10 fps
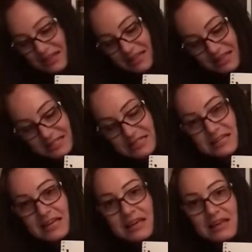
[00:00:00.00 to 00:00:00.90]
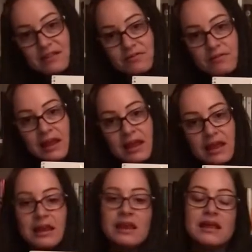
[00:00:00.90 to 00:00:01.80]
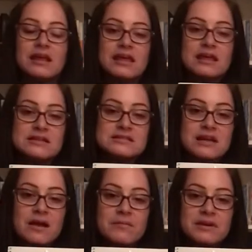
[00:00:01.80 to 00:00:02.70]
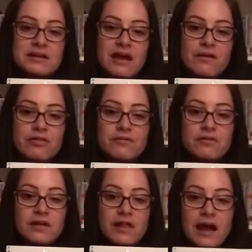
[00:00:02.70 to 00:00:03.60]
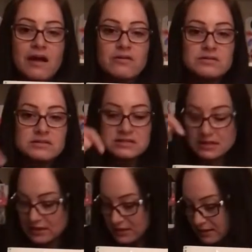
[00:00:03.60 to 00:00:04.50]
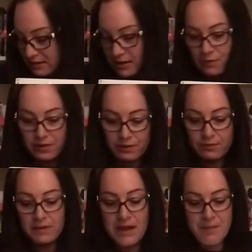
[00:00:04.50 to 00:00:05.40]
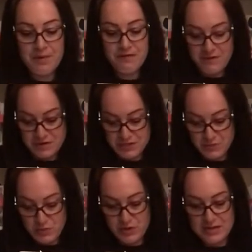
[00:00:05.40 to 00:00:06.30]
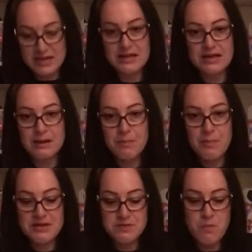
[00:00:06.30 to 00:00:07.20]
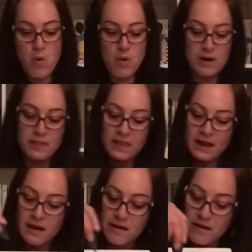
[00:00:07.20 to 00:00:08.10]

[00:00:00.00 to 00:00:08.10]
You see the rain is coming down through the clouds. I wonder what will happen if I just put a bit more in there.